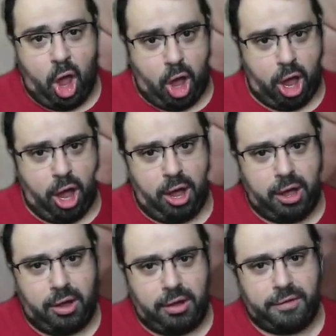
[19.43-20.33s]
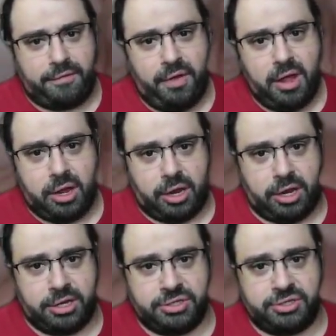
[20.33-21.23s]
of
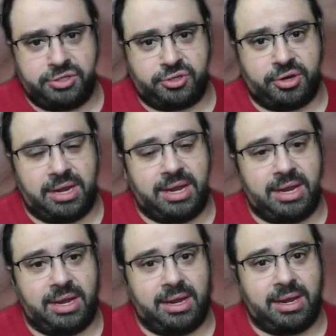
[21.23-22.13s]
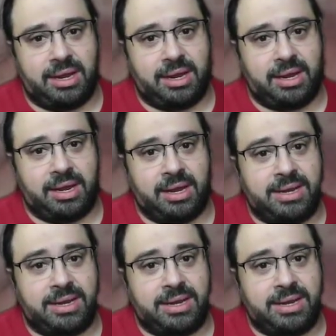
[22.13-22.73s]
Intrigue.